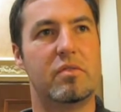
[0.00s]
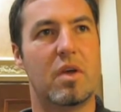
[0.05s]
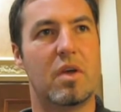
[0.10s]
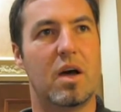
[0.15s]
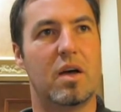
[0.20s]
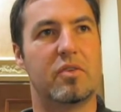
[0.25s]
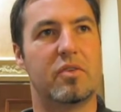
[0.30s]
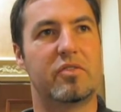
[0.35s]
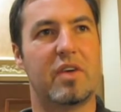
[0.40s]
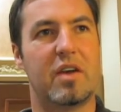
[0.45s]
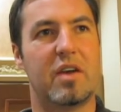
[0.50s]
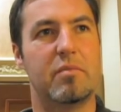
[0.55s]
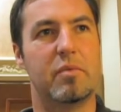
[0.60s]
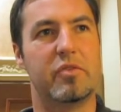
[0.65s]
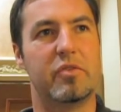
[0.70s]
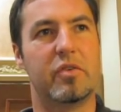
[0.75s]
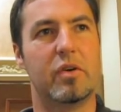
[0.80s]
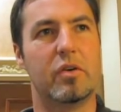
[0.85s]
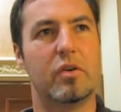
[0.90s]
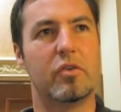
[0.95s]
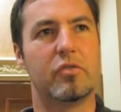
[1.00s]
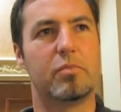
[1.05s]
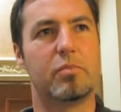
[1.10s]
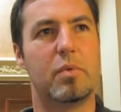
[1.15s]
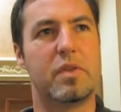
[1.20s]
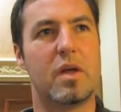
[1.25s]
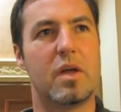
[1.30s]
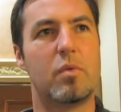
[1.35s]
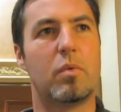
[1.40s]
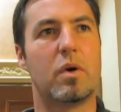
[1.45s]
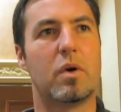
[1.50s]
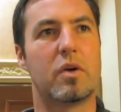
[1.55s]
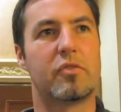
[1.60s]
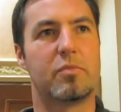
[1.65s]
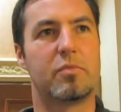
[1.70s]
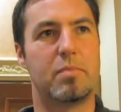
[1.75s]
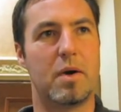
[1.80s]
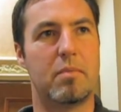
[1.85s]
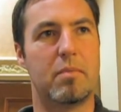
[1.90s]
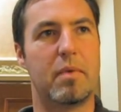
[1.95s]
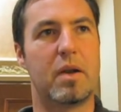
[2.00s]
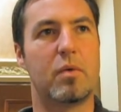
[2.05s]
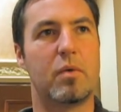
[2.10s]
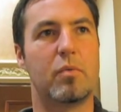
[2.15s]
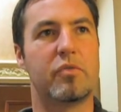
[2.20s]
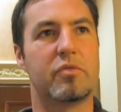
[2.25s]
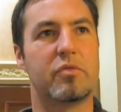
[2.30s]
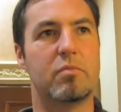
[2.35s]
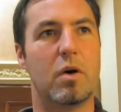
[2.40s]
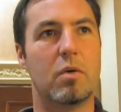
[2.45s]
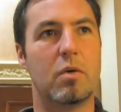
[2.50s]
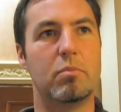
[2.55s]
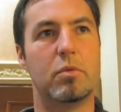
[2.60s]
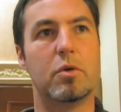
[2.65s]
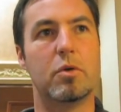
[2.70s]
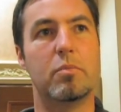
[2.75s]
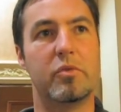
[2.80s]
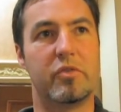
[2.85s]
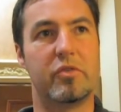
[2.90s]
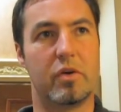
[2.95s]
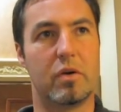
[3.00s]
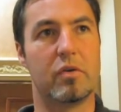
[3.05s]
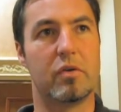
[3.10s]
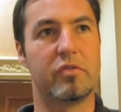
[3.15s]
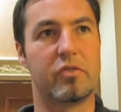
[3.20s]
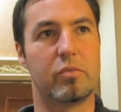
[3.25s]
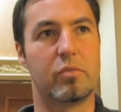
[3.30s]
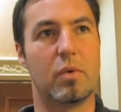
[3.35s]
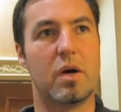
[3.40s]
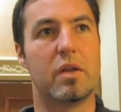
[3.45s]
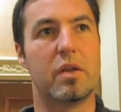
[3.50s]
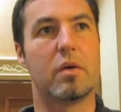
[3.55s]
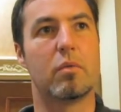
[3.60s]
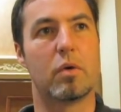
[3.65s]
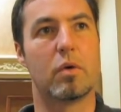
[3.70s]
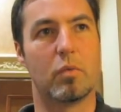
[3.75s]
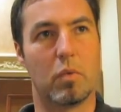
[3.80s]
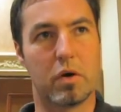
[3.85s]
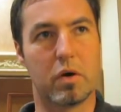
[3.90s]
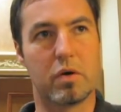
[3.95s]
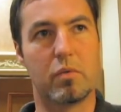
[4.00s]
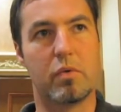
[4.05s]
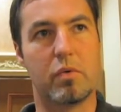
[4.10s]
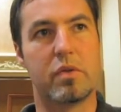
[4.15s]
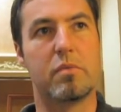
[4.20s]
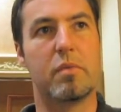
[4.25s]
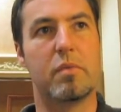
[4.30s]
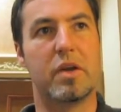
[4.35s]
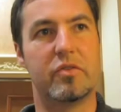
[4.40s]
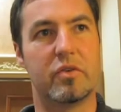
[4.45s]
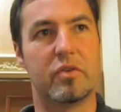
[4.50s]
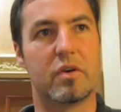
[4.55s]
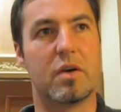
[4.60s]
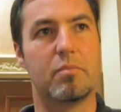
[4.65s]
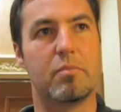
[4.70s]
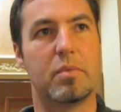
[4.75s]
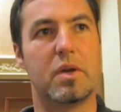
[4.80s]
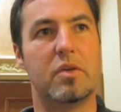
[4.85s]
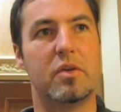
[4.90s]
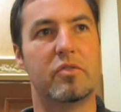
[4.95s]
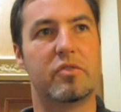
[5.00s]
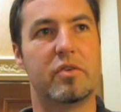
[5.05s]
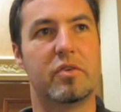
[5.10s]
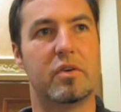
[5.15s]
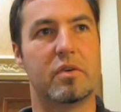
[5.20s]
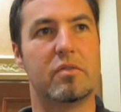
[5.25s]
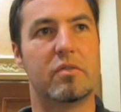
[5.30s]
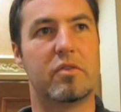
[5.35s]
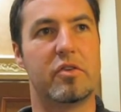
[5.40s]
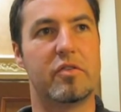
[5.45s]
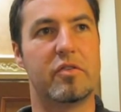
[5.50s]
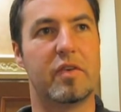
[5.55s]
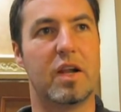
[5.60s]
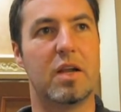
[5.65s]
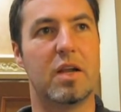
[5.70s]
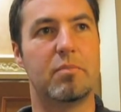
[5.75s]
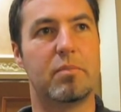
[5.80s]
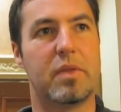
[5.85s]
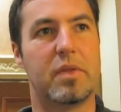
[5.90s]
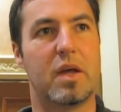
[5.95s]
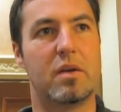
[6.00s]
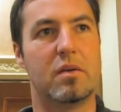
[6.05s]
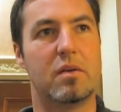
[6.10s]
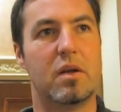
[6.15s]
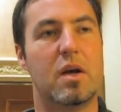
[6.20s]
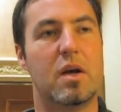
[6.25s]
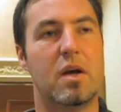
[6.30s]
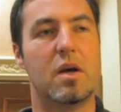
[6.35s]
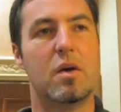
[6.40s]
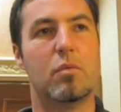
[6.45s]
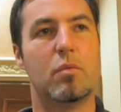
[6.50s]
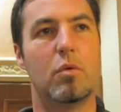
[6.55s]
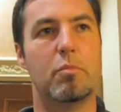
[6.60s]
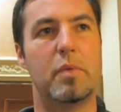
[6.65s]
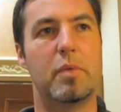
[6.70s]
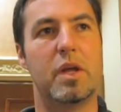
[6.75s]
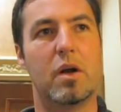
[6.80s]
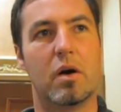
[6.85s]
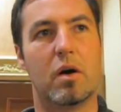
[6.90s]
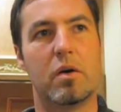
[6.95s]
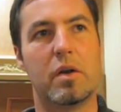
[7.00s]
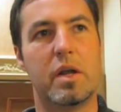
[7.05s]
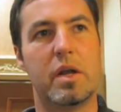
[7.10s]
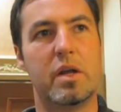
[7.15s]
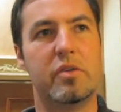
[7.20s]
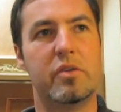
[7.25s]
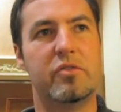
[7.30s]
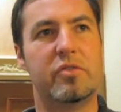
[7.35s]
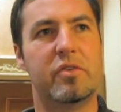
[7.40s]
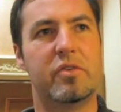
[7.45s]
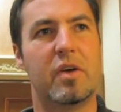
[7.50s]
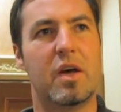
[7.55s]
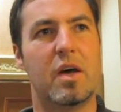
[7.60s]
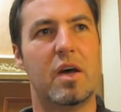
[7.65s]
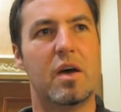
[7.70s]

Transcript: uh, set of materials, but then we're experimenting with some homebrew materials as well that we're working with the major companies to, to develop that will meet our needs.